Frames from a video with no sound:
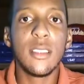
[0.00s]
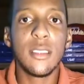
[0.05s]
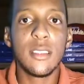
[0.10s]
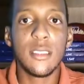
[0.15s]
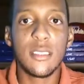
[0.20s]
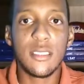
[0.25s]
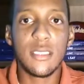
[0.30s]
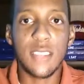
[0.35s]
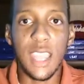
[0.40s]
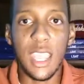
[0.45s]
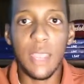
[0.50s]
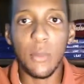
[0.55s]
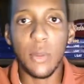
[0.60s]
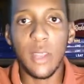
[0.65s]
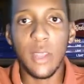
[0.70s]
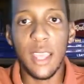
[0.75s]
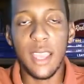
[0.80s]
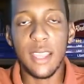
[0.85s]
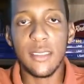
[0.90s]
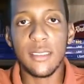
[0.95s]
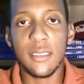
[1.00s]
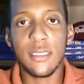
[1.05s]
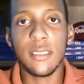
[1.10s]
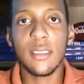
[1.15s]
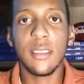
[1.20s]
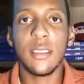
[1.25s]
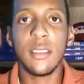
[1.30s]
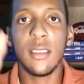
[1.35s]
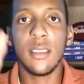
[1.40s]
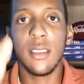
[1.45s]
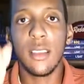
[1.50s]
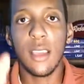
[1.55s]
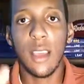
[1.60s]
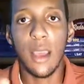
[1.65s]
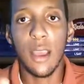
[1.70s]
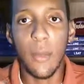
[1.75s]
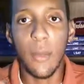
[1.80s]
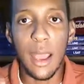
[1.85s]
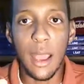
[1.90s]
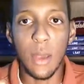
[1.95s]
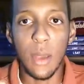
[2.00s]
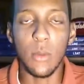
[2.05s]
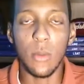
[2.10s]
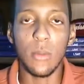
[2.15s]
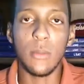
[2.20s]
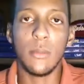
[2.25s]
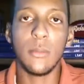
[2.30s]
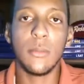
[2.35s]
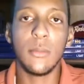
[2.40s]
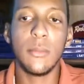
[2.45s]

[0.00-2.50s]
same place. I'm out.